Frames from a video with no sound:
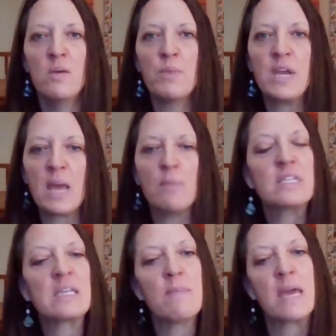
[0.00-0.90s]
being able
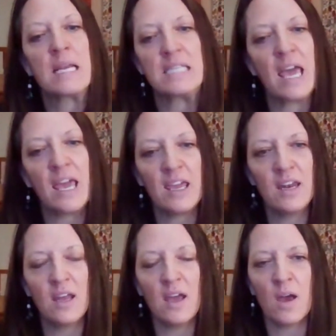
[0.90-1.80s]
to
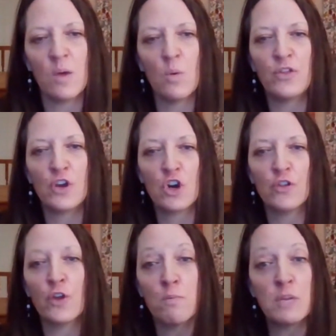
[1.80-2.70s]
maintain what
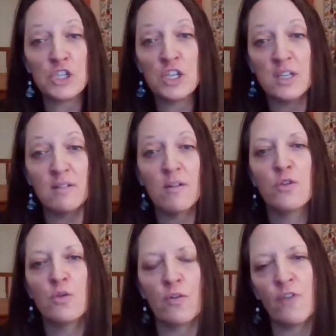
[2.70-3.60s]
their mission
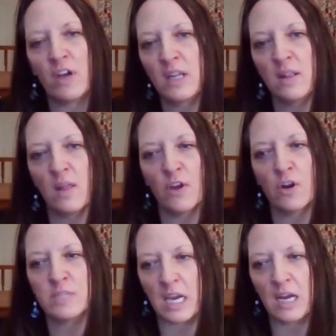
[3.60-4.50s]
through the funding that they're
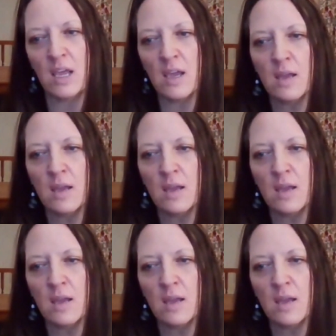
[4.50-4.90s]
obtaining.